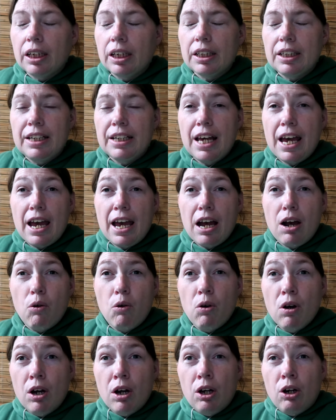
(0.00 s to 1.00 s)

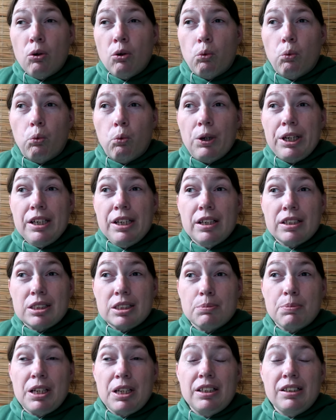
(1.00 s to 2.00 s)
Now, we are
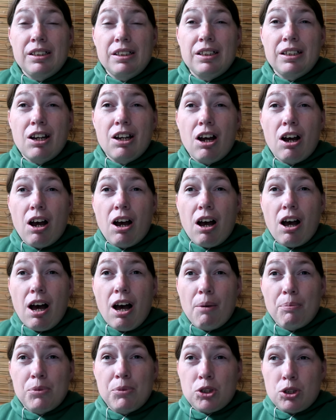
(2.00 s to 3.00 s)
spending
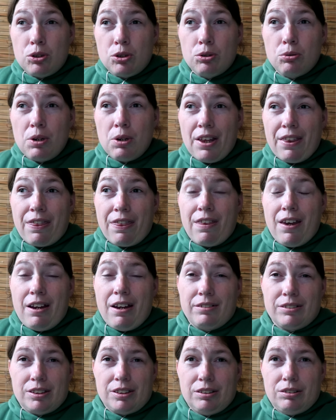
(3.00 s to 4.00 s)
up to a
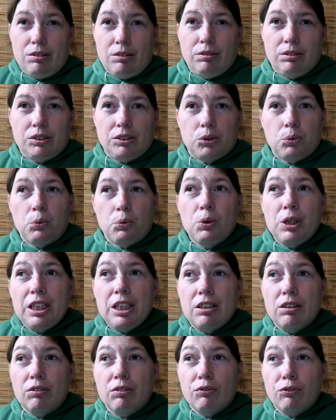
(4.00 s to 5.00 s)
thousand dollars a
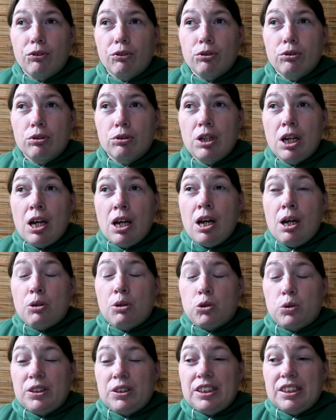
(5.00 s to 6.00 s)
week on food,
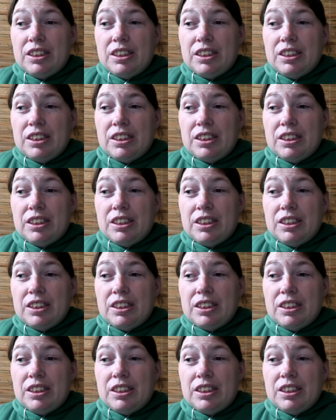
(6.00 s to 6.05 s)
between